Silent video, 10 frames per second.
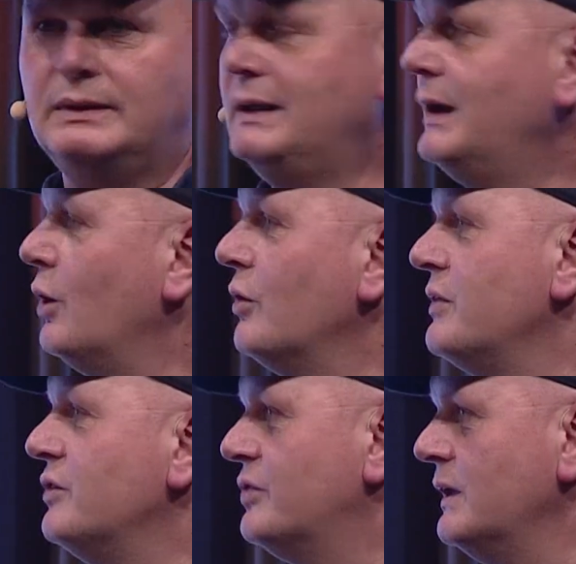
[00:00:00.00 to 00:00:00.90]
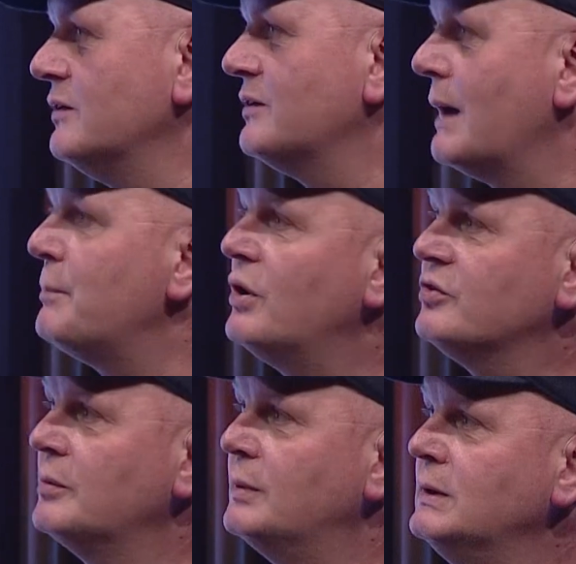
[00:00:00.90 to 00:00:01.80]
All of these things are
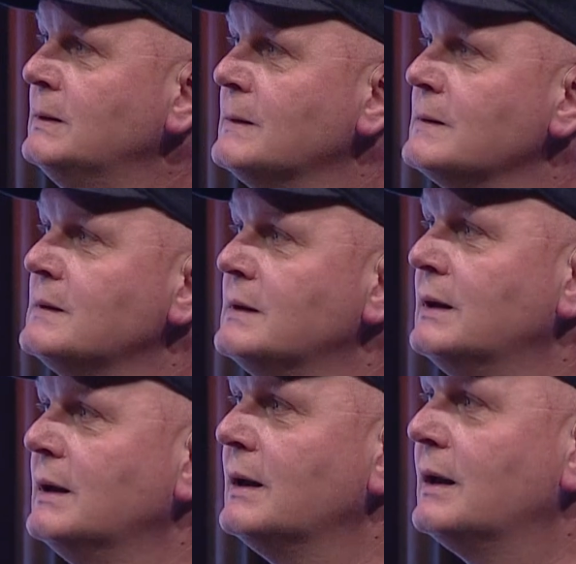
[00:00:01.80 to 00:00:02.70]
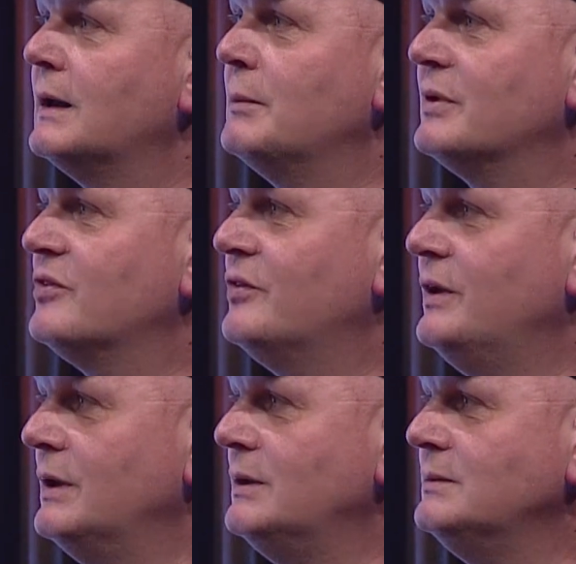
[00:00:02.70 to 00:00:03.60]
possible, but
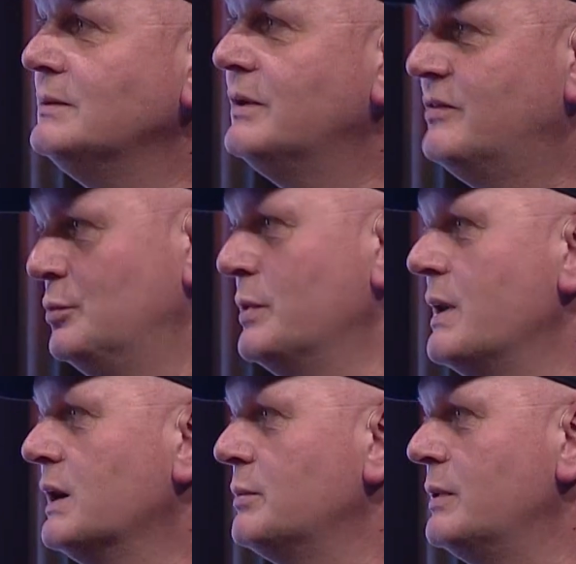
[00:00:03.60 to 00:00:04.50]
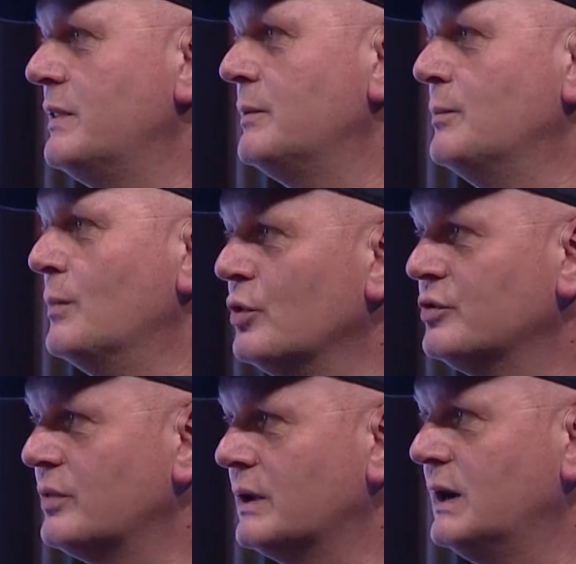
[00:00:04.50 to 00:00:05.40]
still, it's remarkable that most
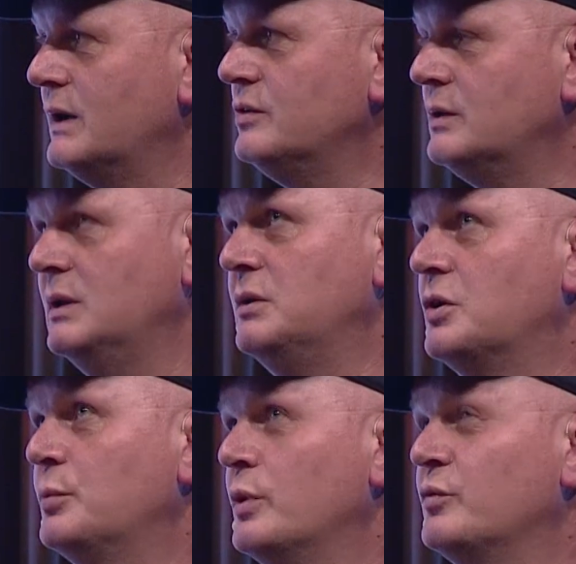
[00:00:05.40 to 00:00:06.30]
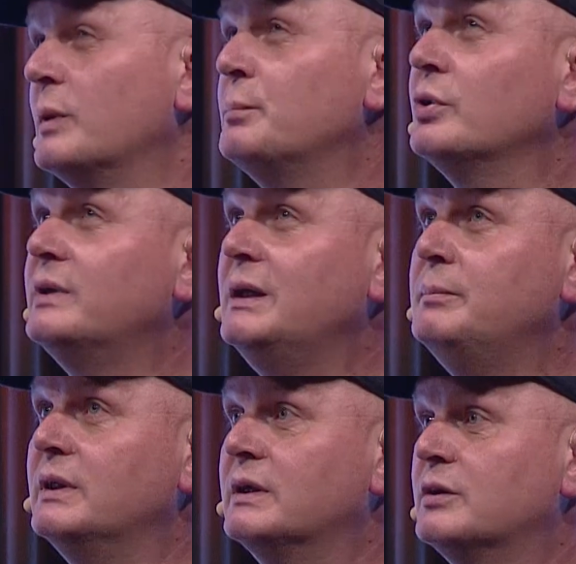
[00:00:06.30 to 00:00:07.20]
of the guys, and in Europe we have 1.8
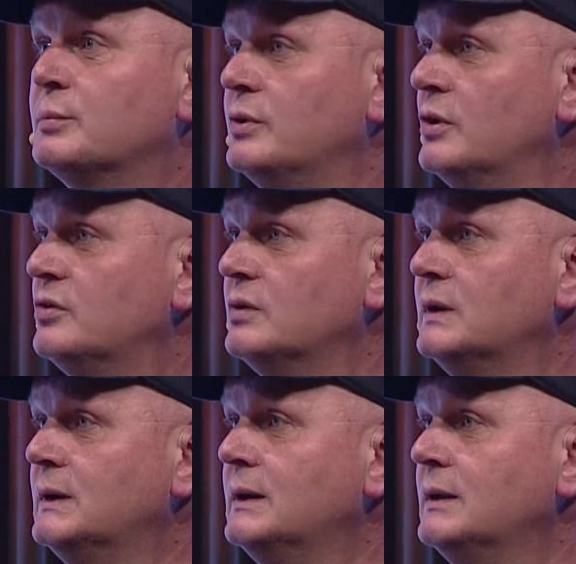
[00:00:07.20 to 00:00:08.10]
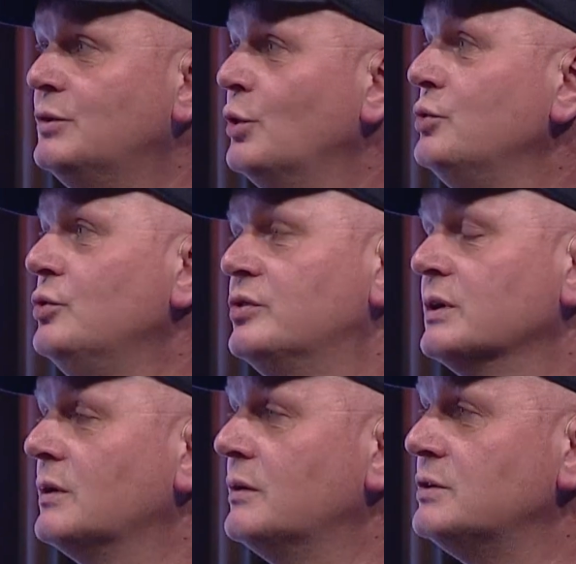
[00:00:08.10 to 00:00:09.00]
million entrepreneurs, don't use
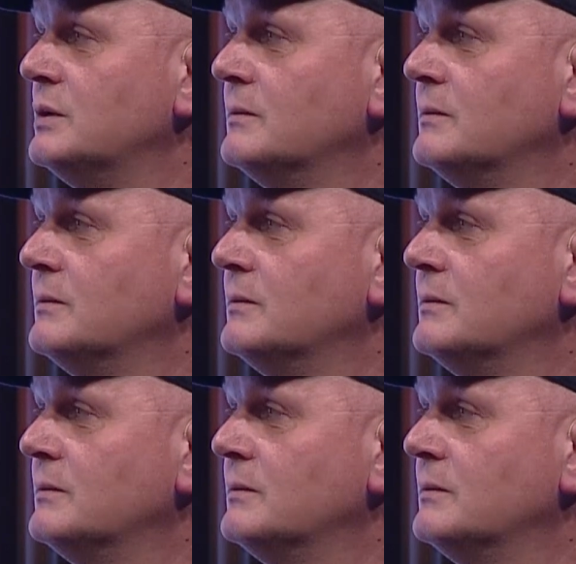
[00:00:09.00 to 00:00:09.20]
technology.